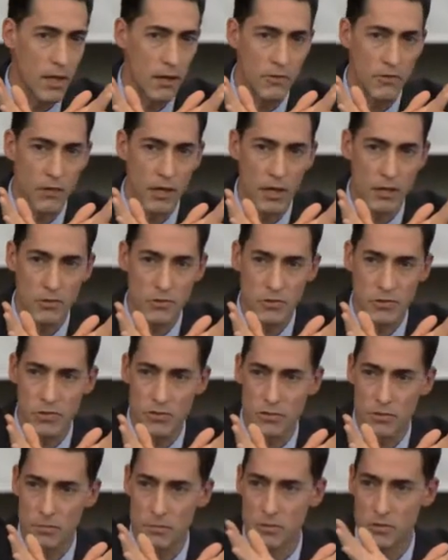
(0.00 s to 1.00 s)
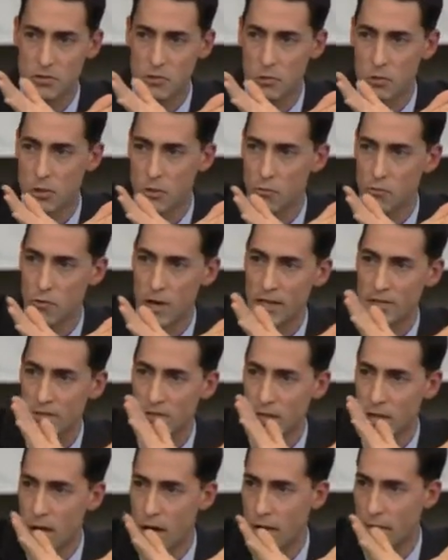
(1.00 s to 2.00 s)
healthcare system is sort of
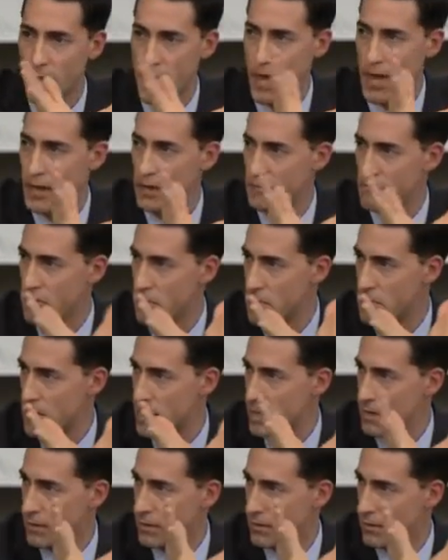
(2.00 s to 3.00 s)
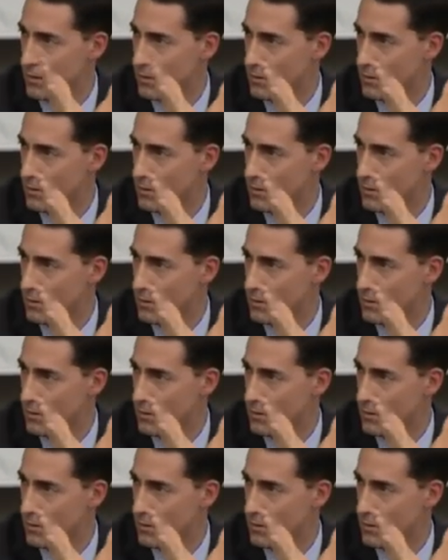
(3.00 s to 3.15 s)
resting on the head of the pin.